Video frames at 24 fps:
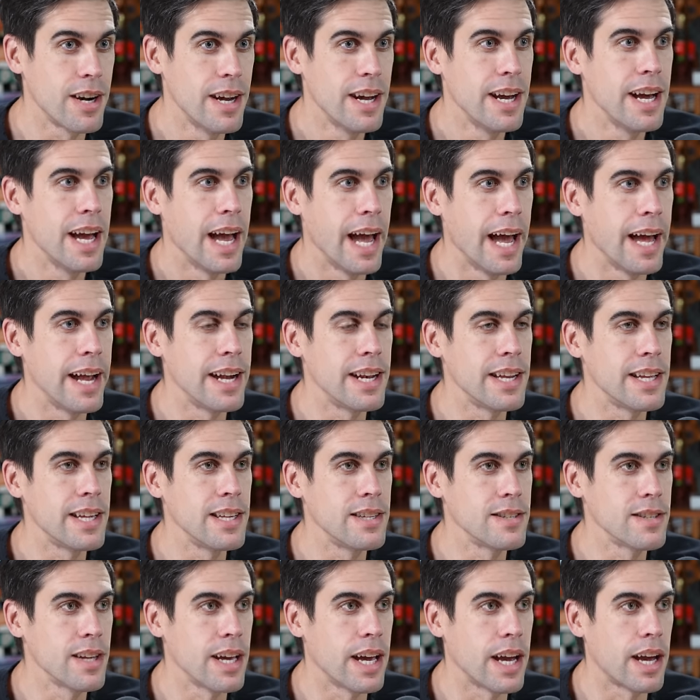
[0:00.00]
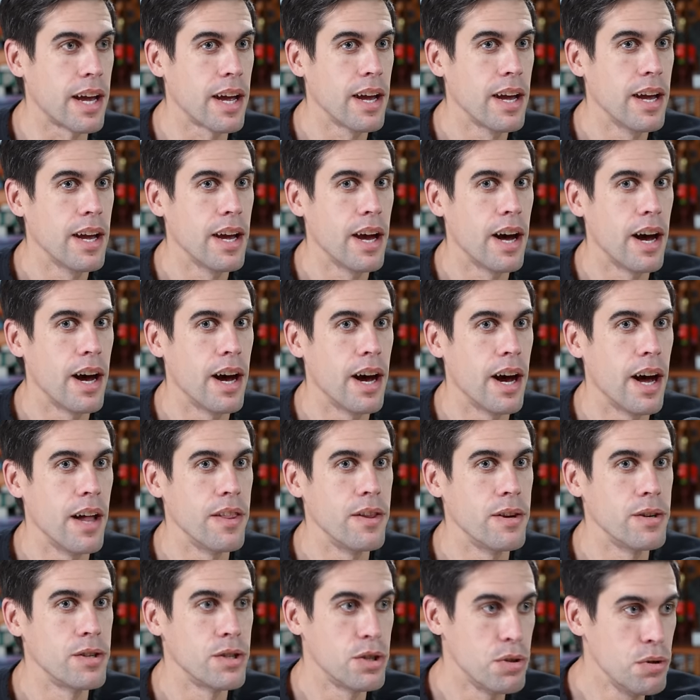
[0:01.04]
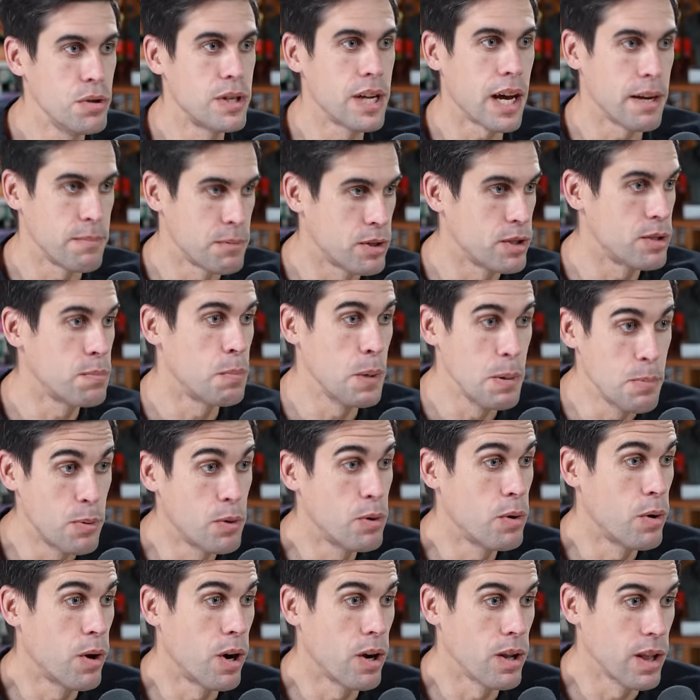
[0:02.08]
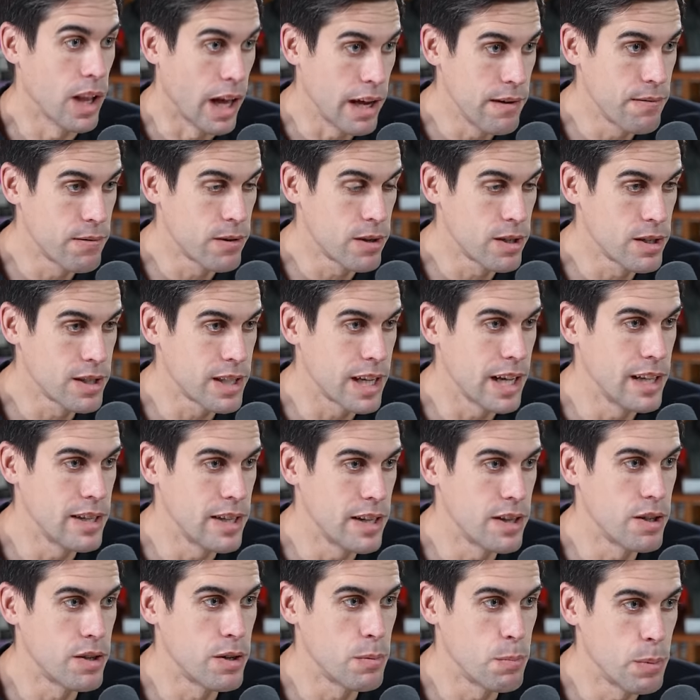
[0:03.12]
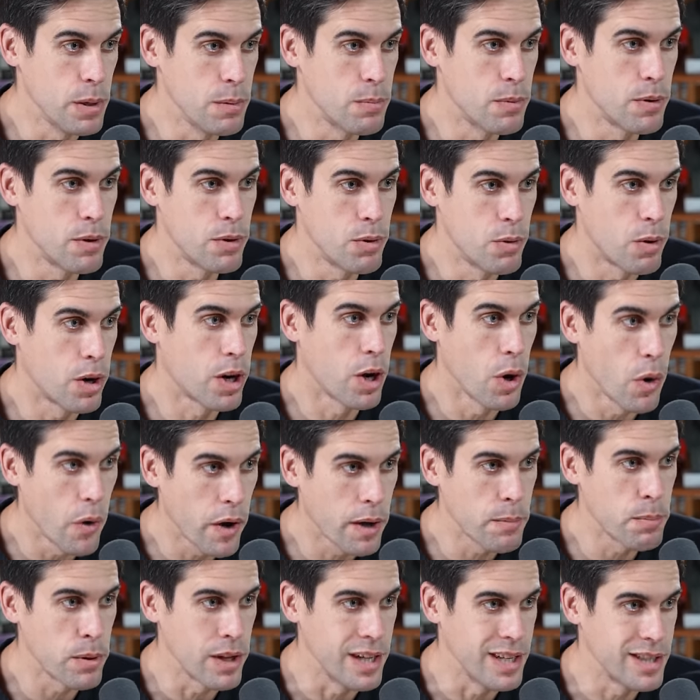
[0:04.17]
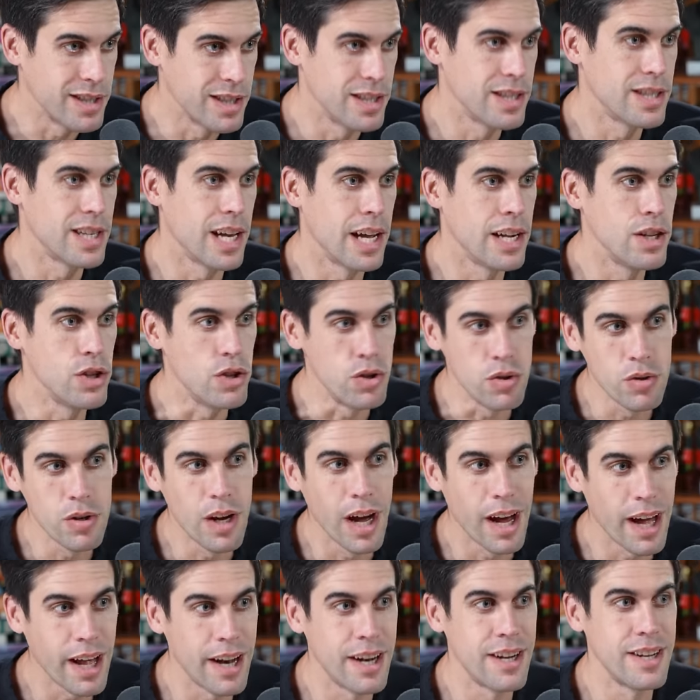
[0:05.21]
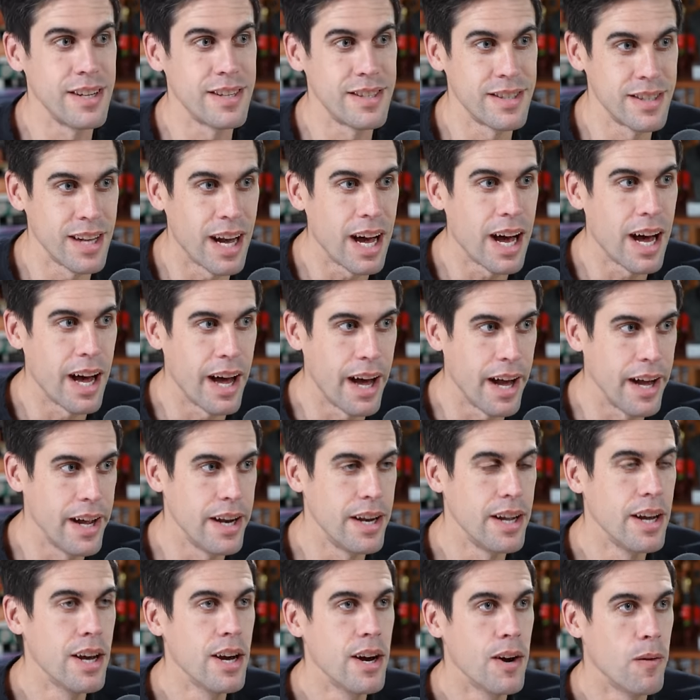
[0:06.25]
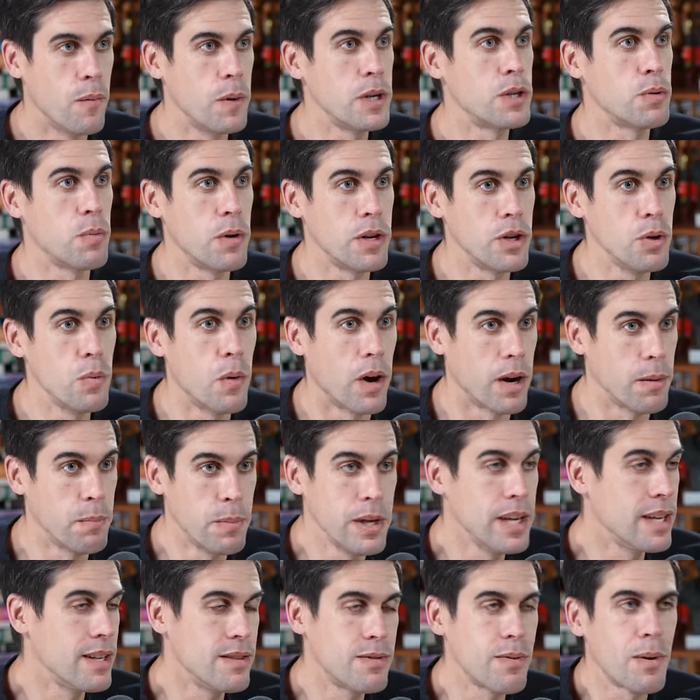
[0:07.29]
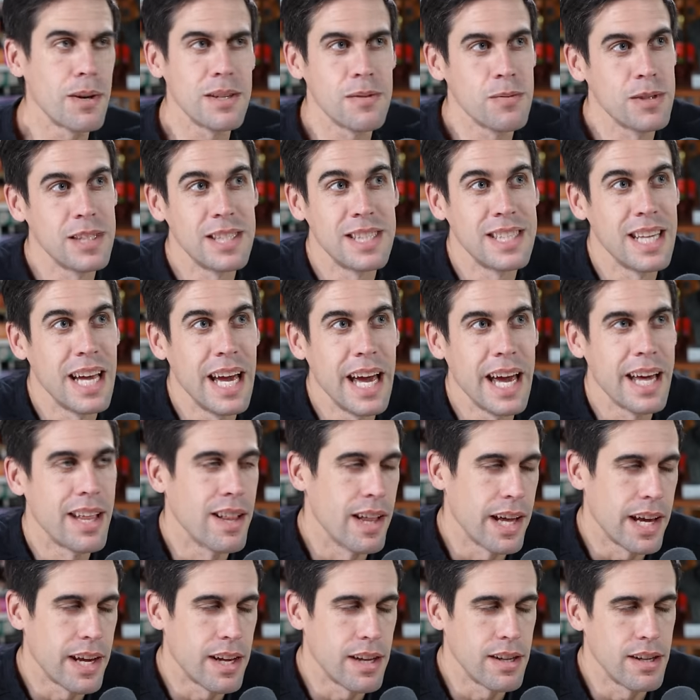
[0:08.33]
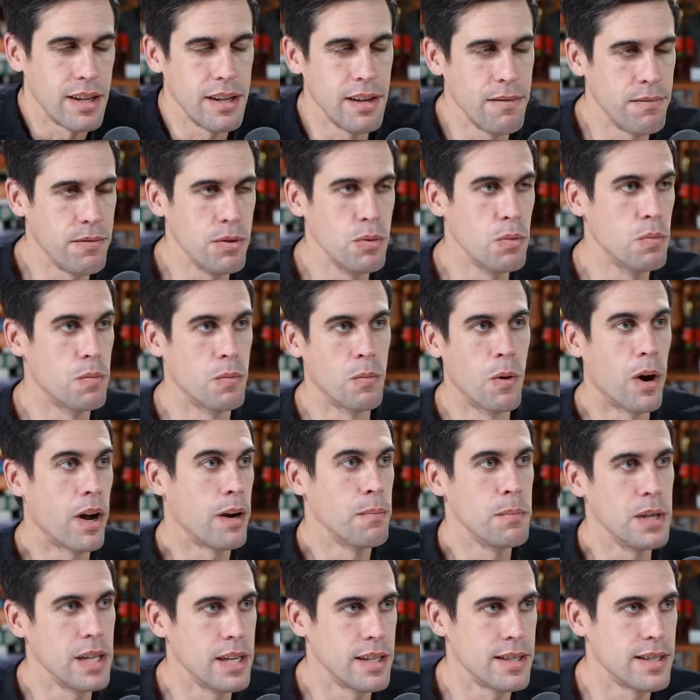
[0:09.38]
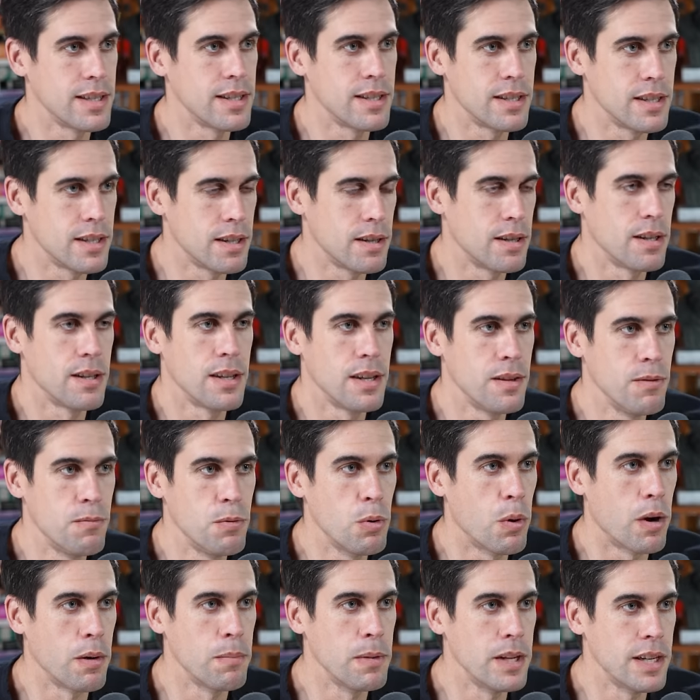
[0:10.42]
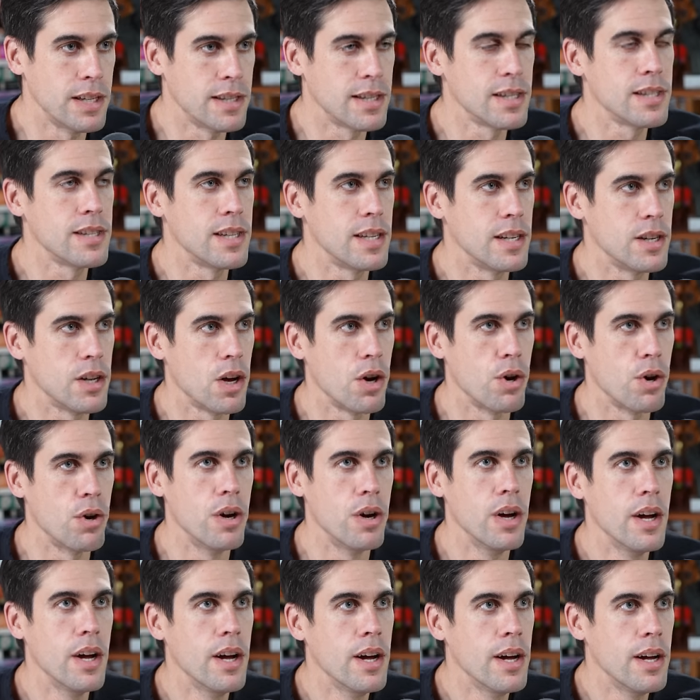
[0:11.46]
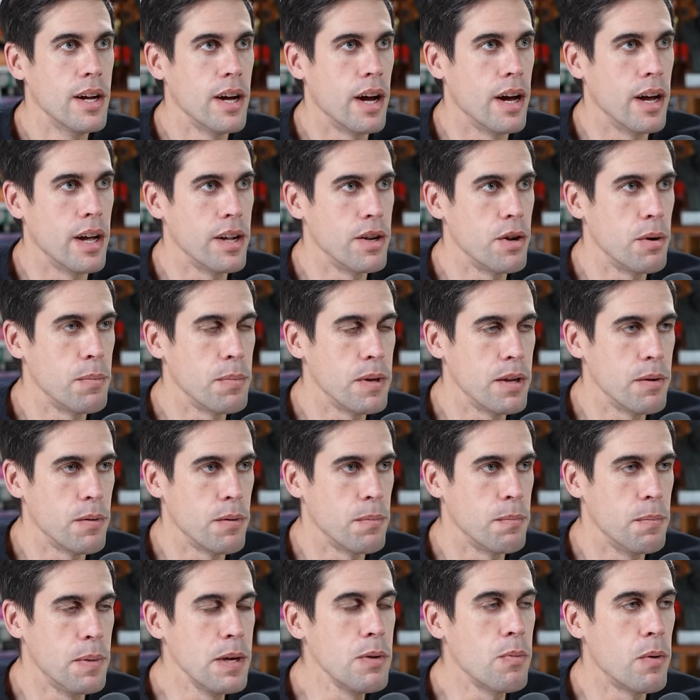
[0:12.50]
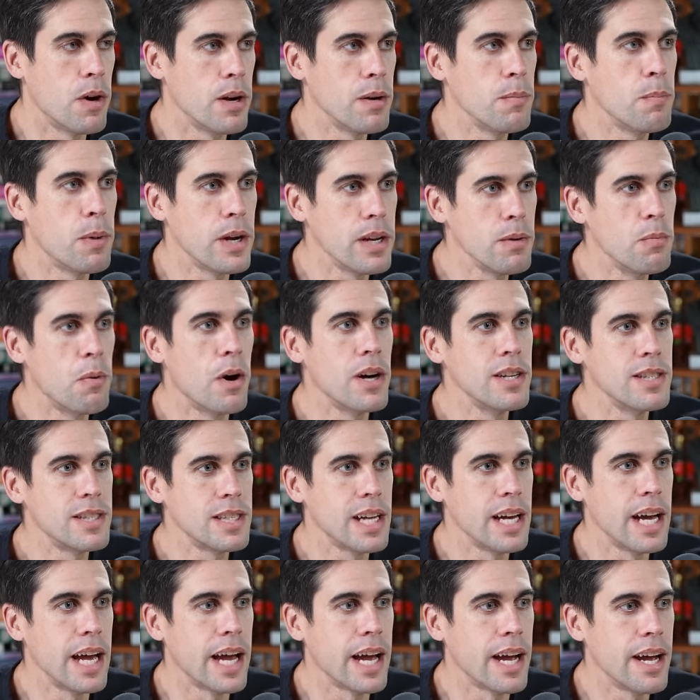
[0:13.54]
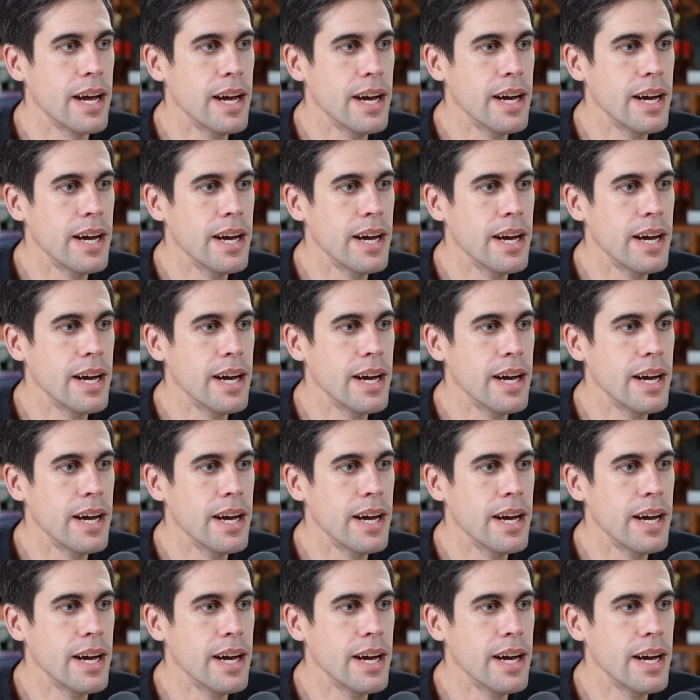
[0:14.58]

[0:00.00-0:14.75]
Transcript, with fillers: Yeah, and he's like. Uh, there's two types. There's people who are lifers, and then there are people who are going places, and you got to decide which one you want to be. He's one saying like, if you want to be an assistant, if you want to be an assistant, don't uh, don't be be one. But he was saying